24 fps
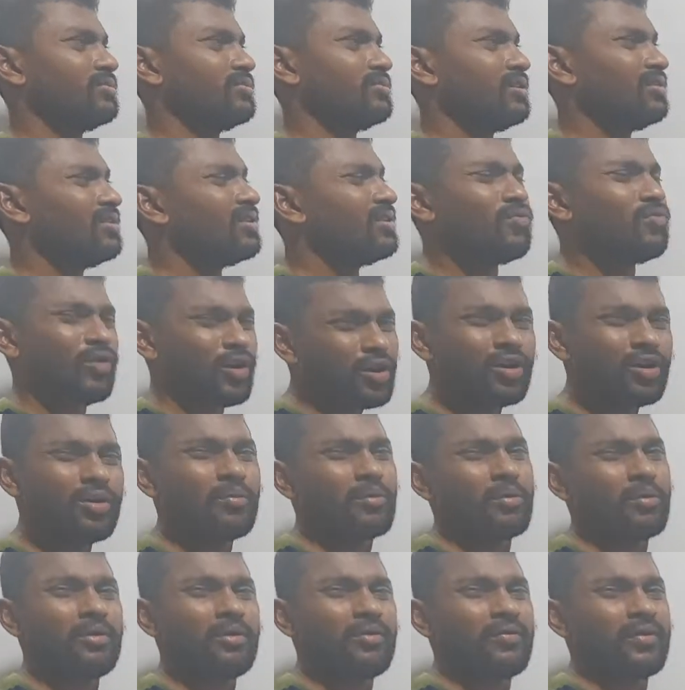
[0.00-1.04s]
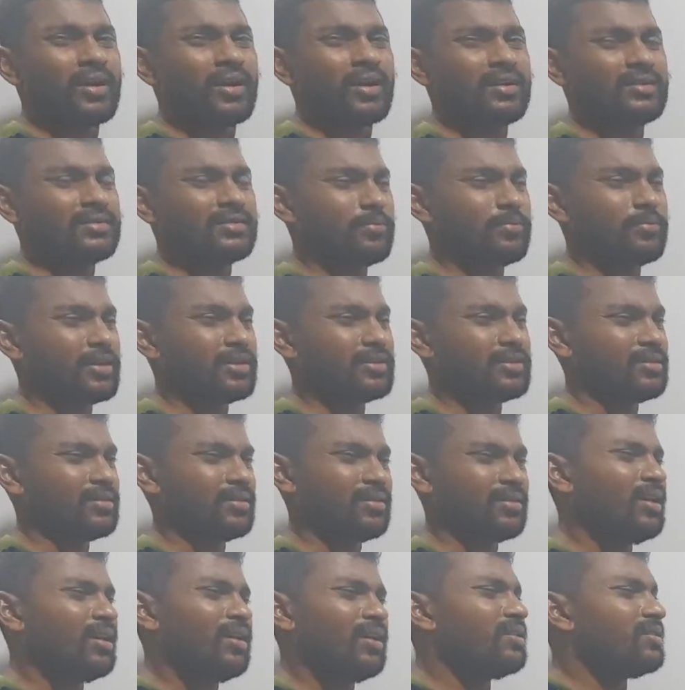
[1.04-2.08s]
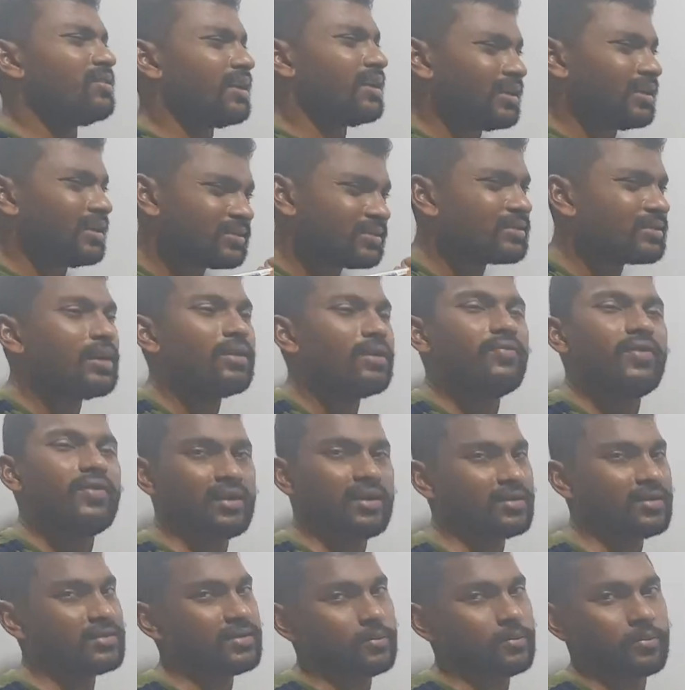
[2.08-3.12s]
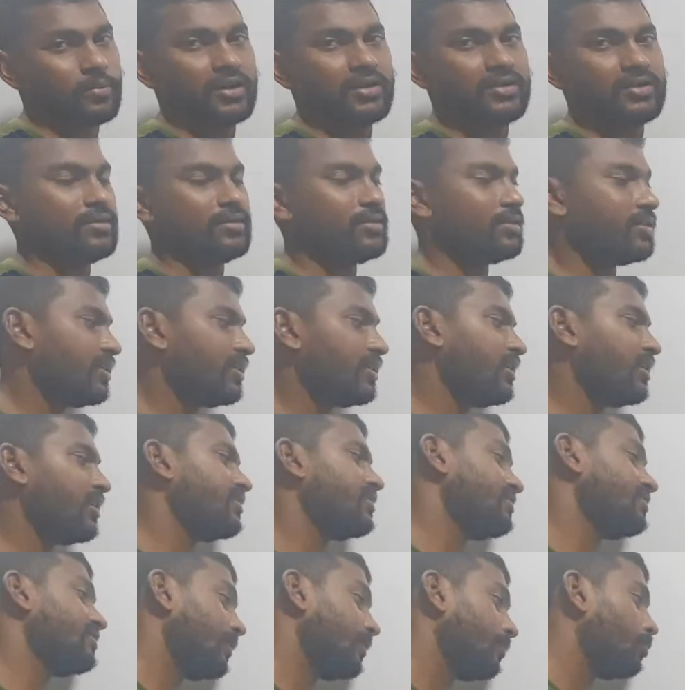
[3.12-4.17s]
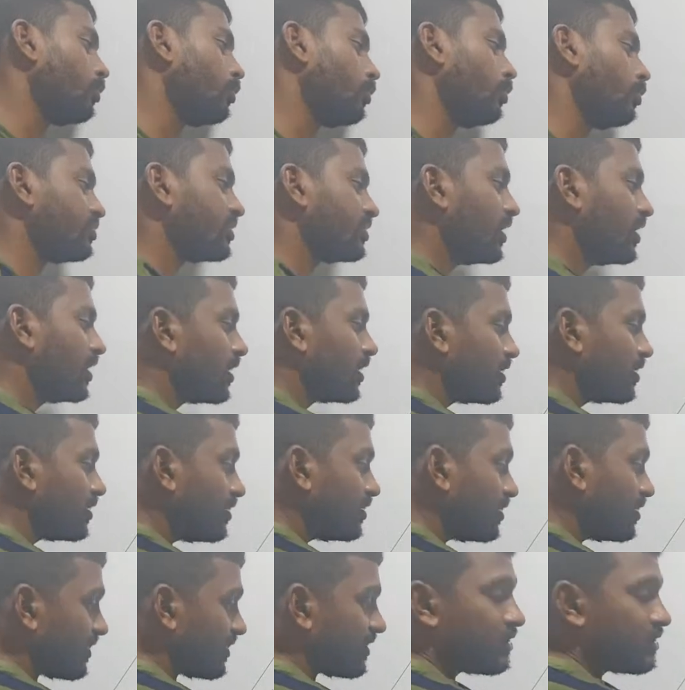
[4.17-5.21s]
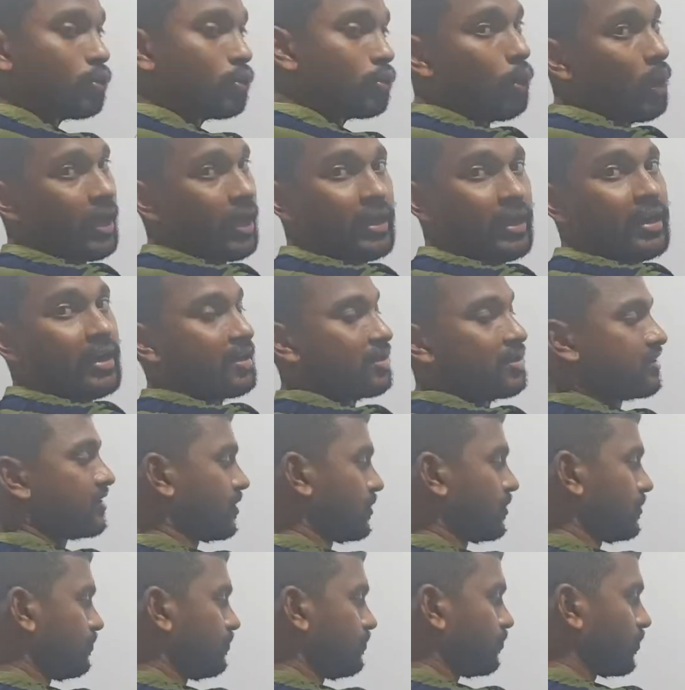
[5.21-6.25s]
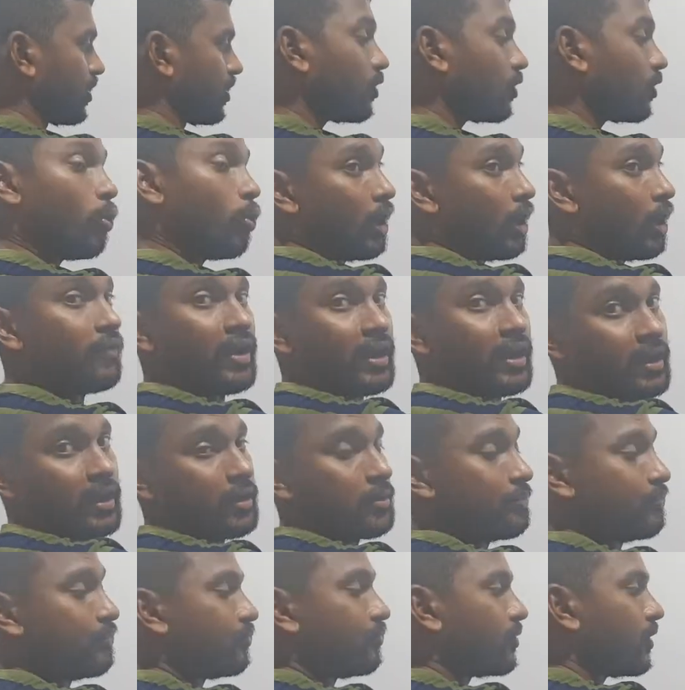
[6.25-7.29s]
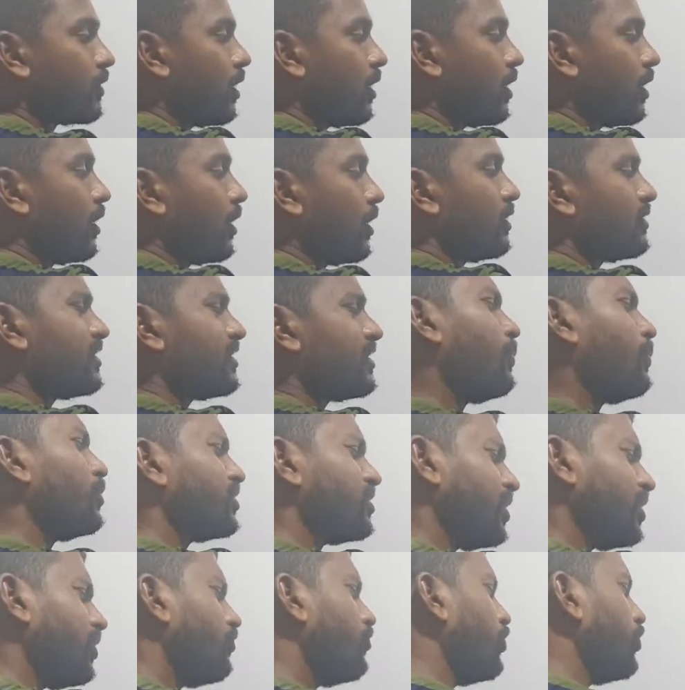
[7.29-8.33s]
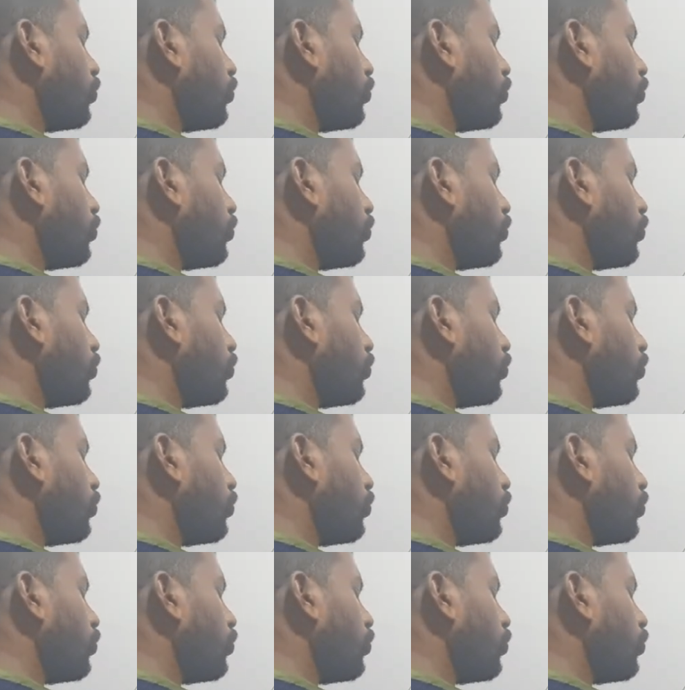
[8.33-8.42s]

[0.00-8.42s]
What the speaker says: Then what do you mean by vector subtraction? That is not vector subtraction. The thing is, suppose this is y direction, y vector. Suppose if you